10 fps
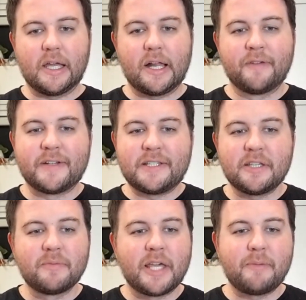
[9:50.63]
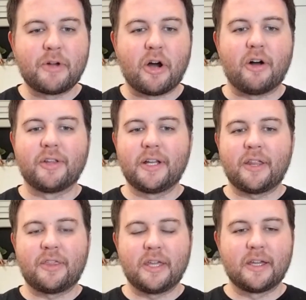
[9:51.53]
if a team came calling, I
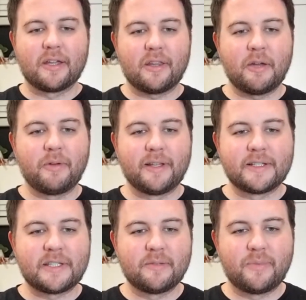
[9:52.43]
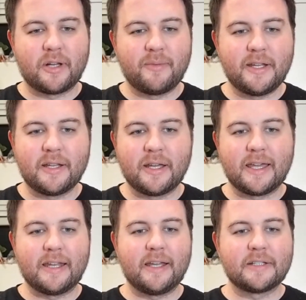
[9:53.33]
think they would listen. But I mean,
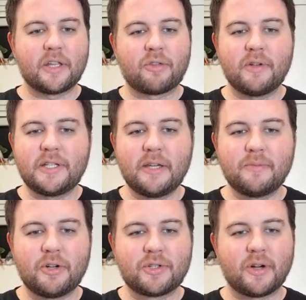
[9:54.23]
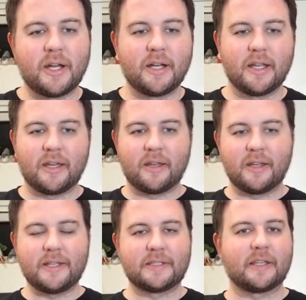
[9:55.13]
again, he has a three team no trade and
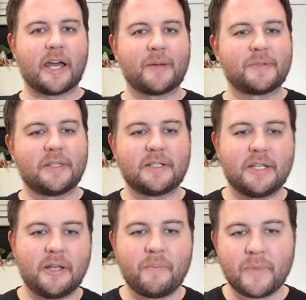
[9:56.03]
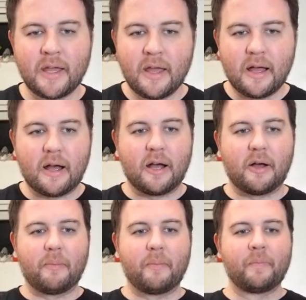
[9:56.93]
he's the captain of the team.
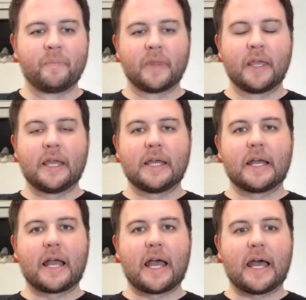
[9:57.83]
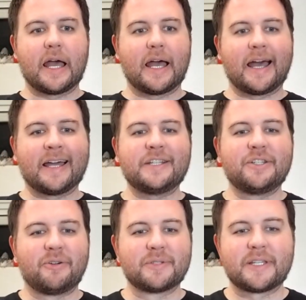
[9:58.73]
Um, I
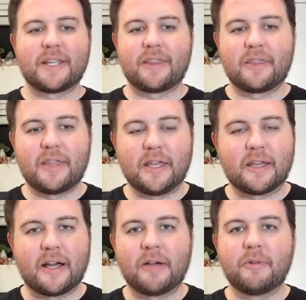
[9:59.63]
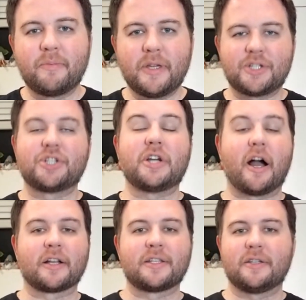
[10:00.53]
don't think I would be
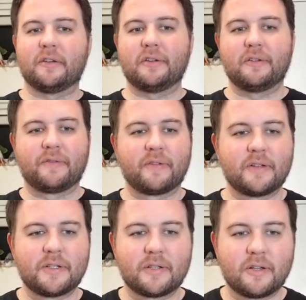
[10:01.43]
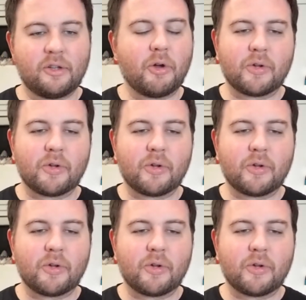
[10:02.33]
shocked if Logan